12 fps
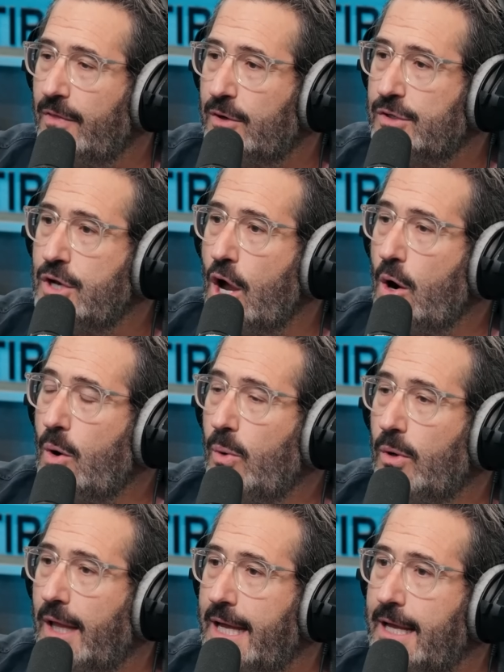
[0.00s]
there's
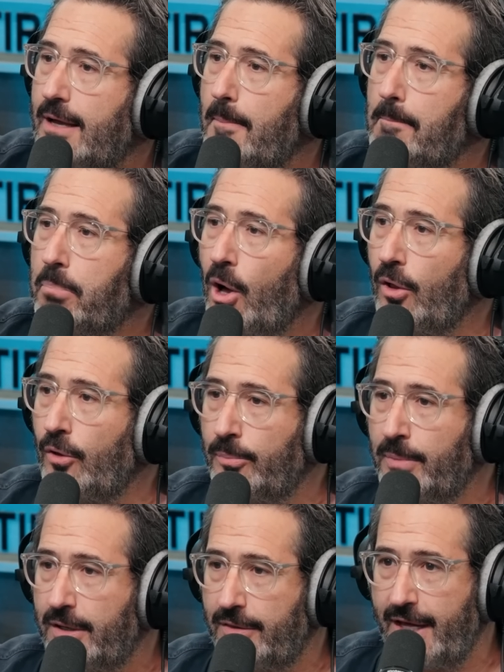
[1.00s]
no like
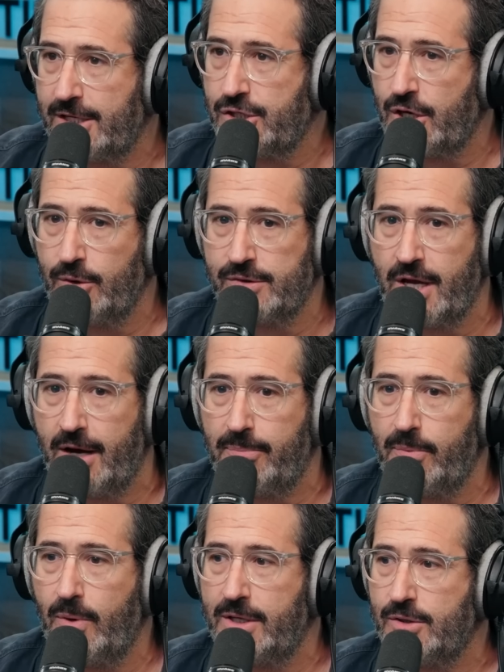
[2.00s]
bulb that shows
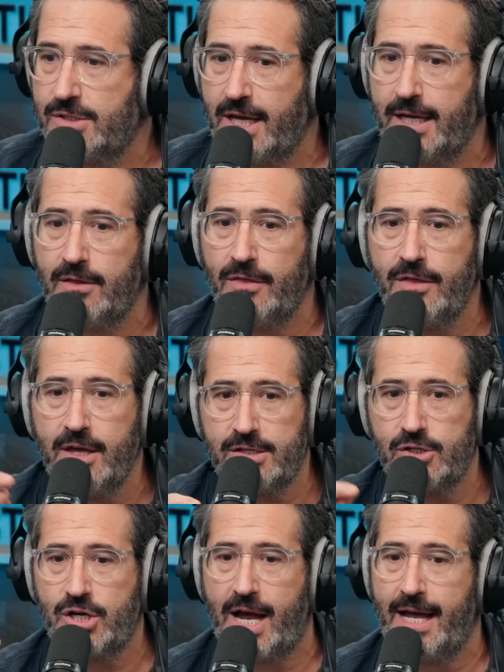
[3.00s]
up when you say
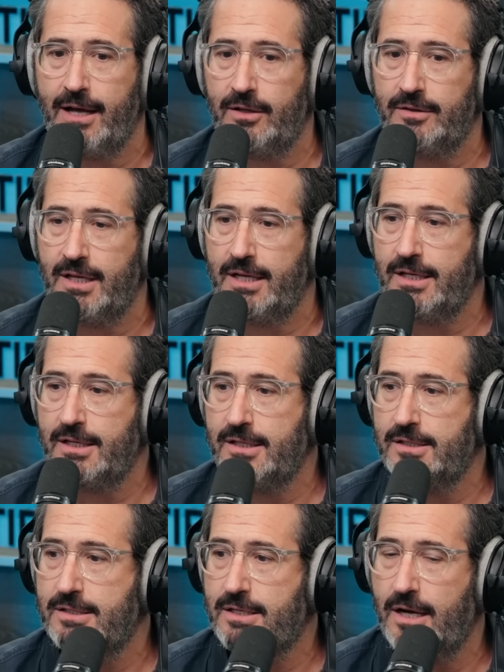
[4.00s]
this child
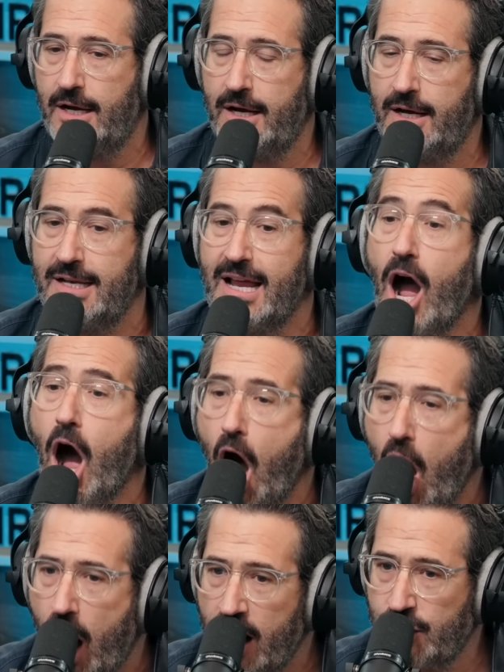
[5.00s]
is uh, a
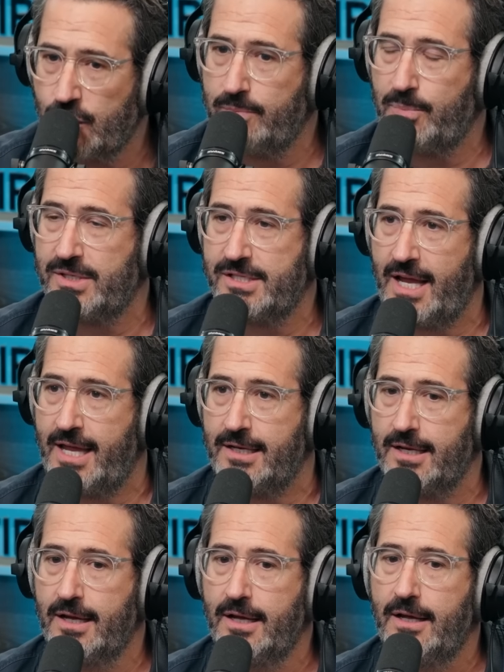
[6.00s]
hundred
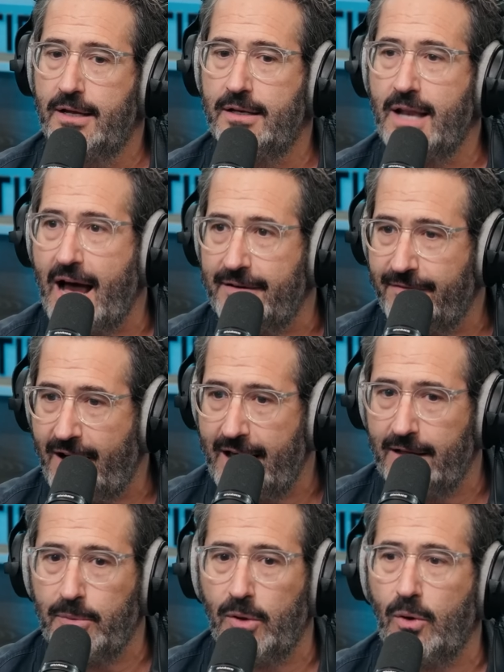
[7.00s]
percent not
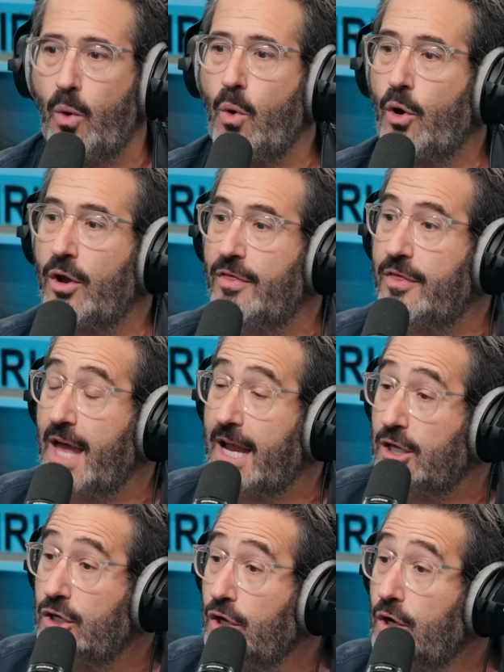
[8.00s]
viable or
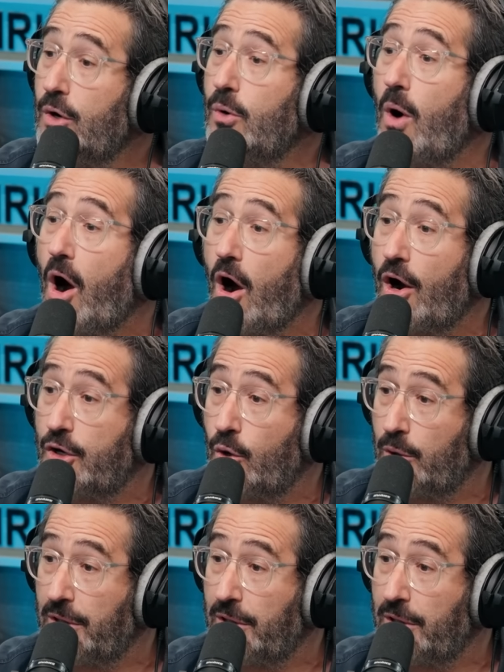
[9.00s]
that you are your